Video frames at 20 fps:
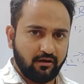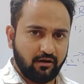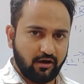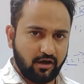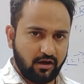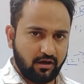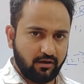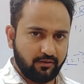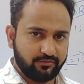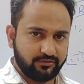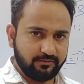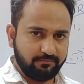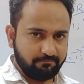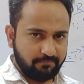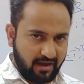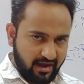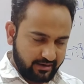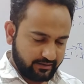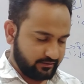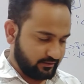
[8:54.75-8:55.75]
the
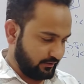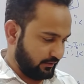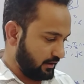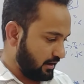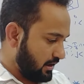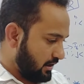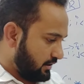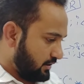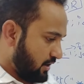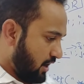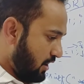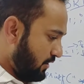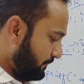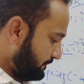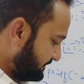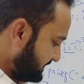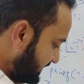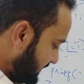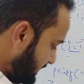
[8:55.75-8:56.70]
pattern. Now